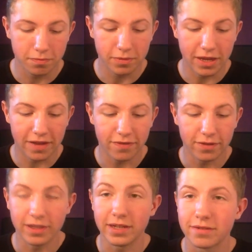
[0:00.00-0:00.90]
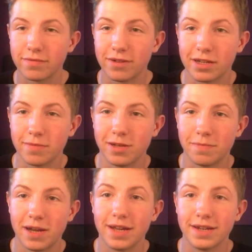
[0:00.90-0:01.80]
definitely recommend
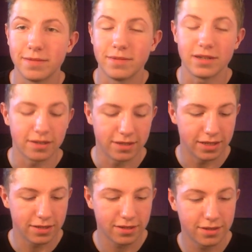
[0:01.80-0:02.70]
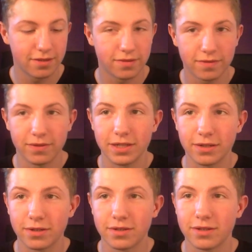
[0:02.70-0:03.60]
buying it because it's really
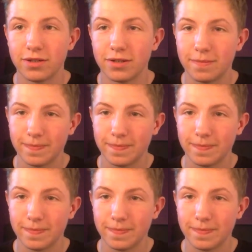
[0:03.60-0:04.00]
good. So